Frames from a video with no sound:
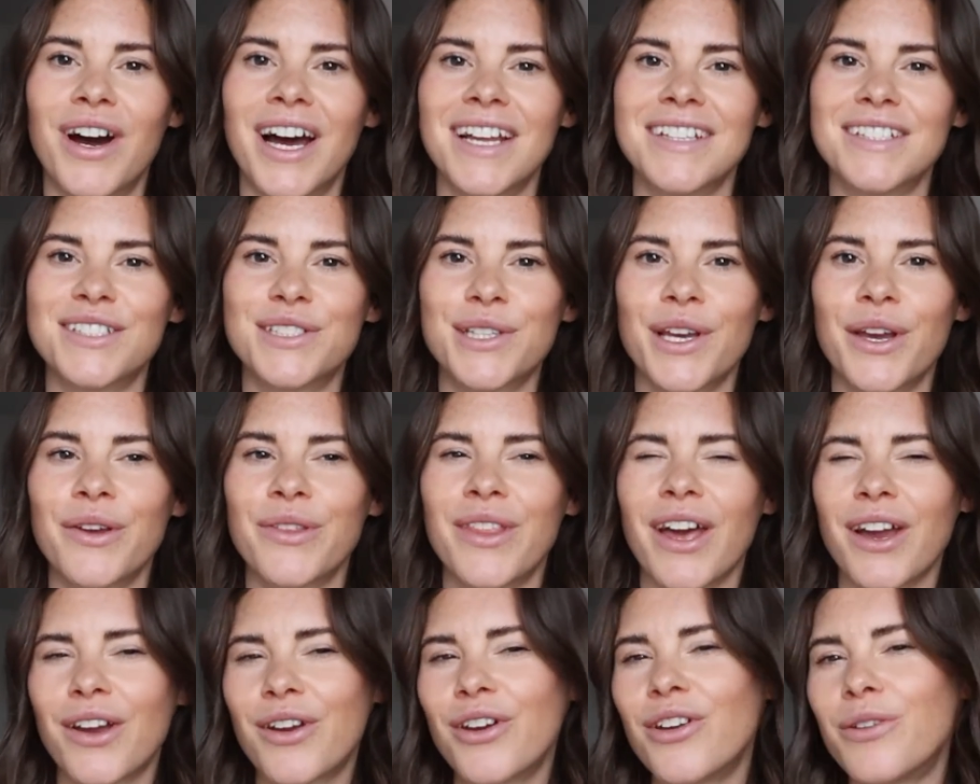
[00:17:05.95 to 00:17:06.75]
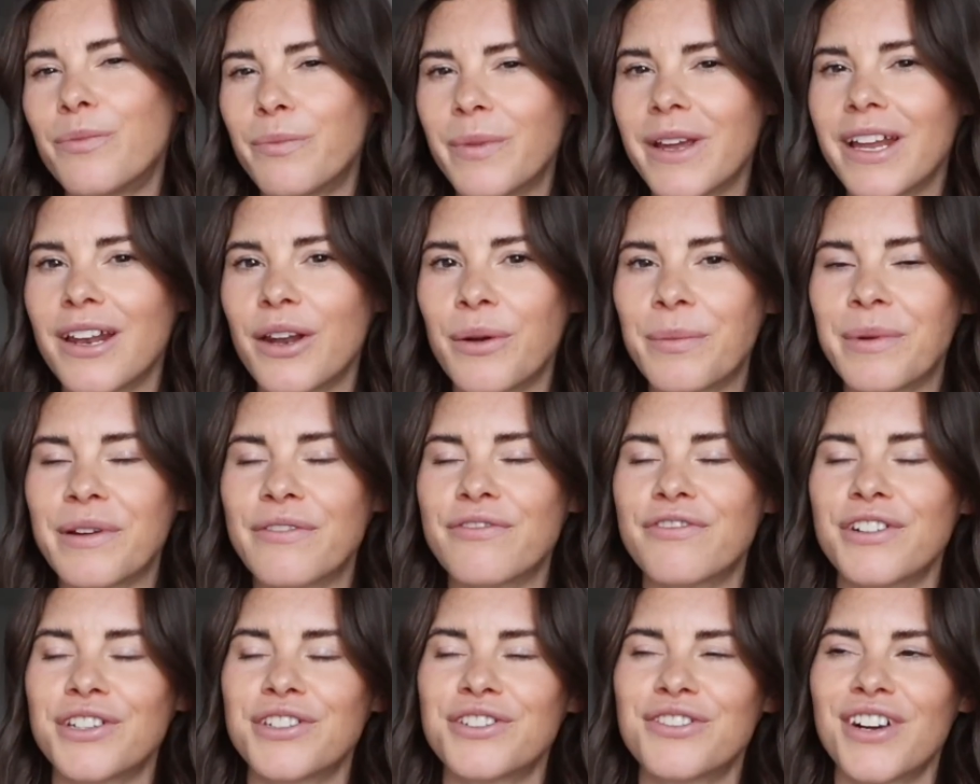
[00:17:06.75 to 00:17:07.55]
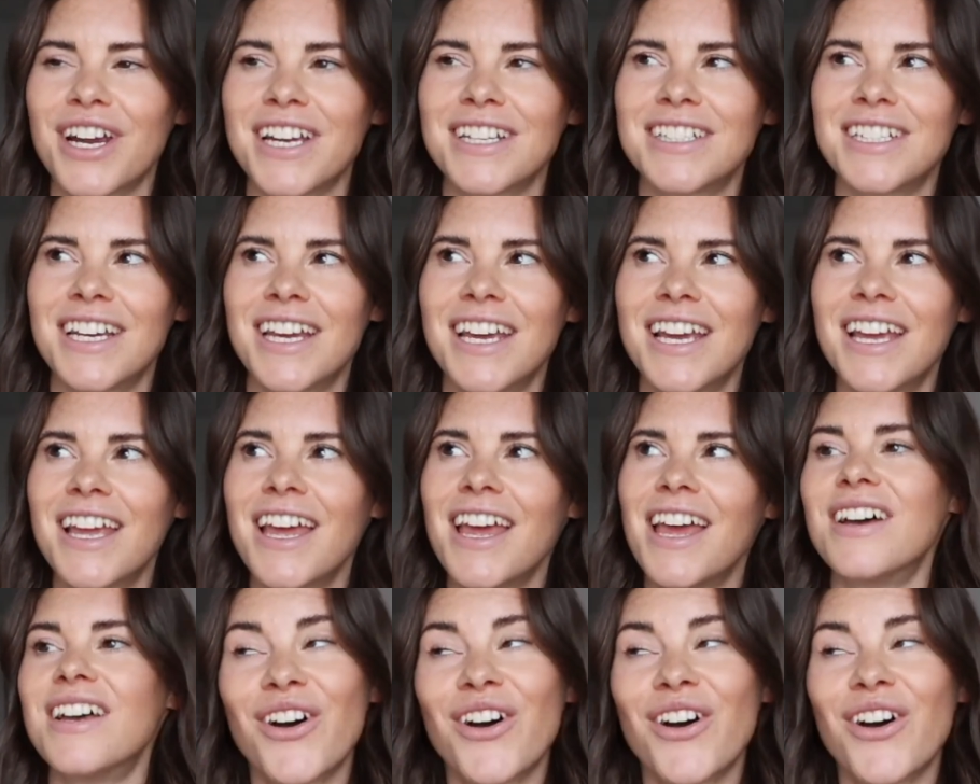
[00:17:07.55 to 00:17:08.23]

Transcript: and so that could be a little bit frustrating.